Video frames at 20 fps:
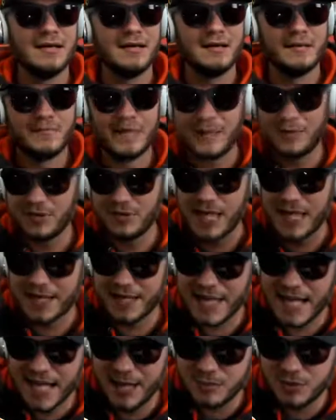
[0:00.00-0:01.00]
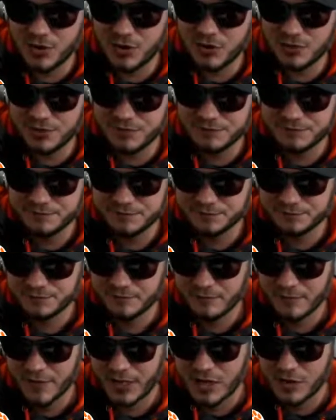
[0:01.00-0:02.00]
people like Cam Newton,
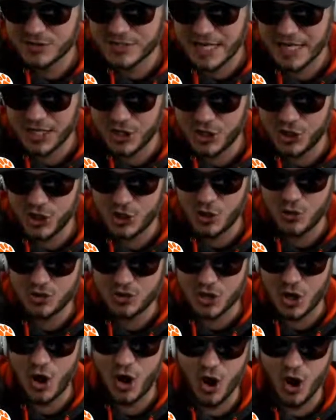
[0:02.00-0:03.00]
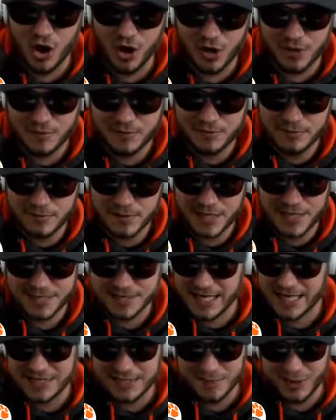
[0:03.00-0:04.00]
who's got a huge arm, is
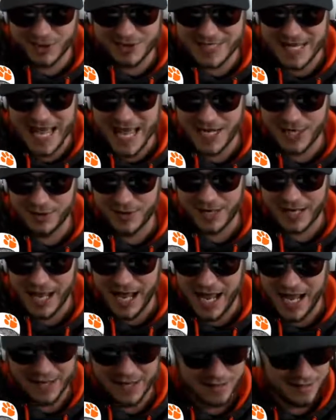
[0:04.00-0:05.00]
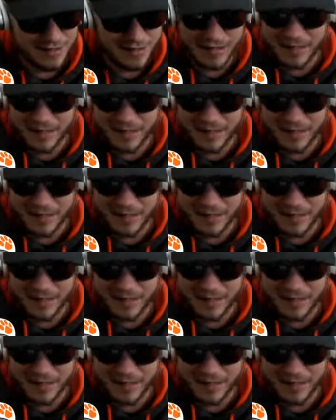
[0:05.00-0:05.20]
not the most accurate guy.